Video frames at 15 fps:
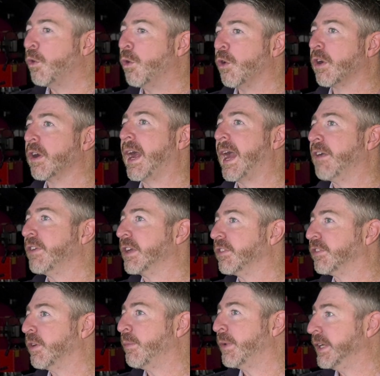or having
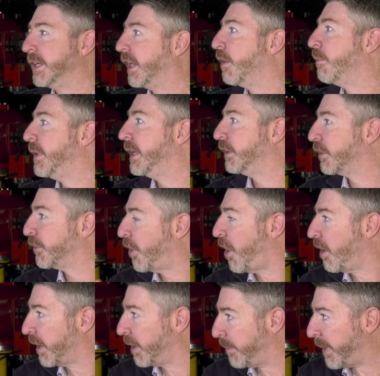somebody come in to
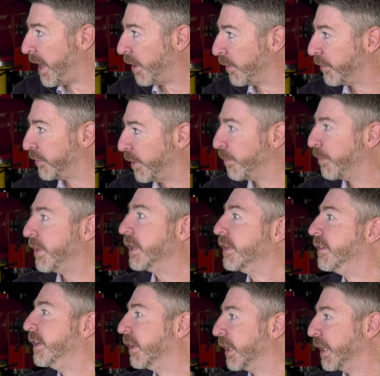talk about
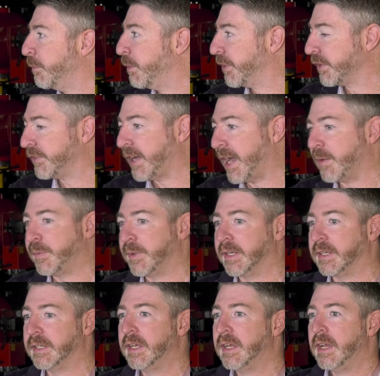something dealing with a
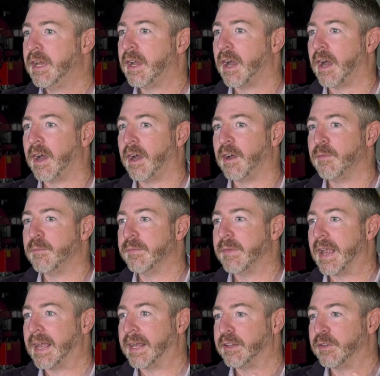topic.
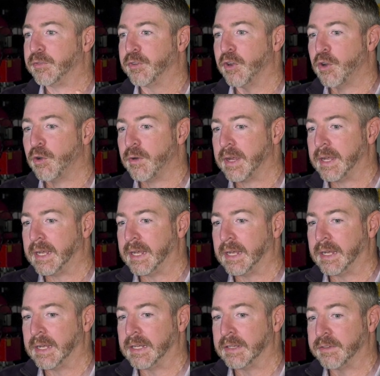And so
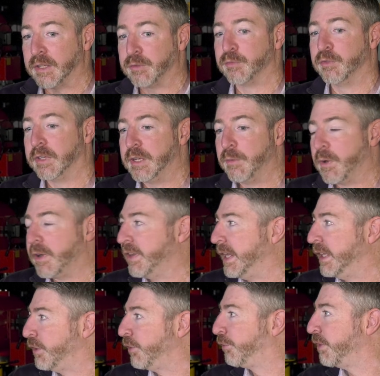it's really where
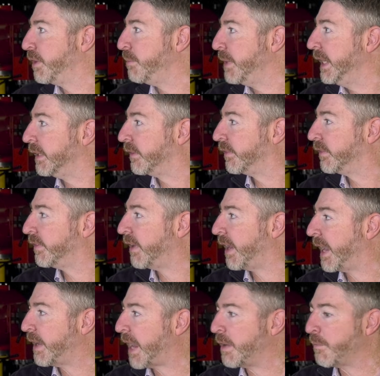the industry meets
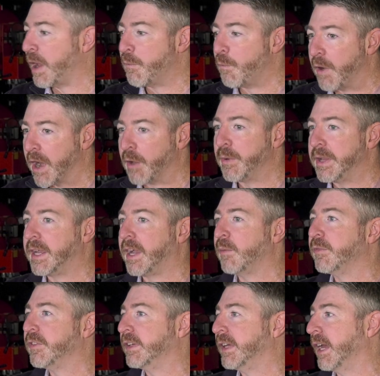and where we
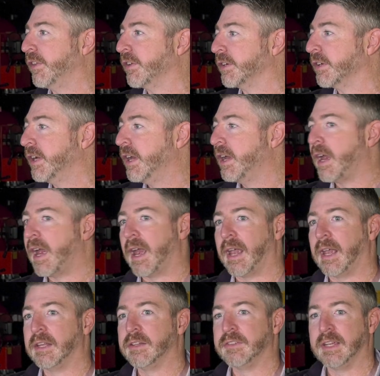come together.
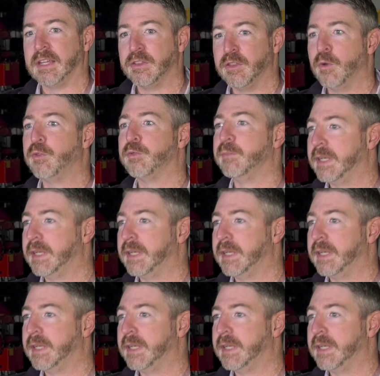And in those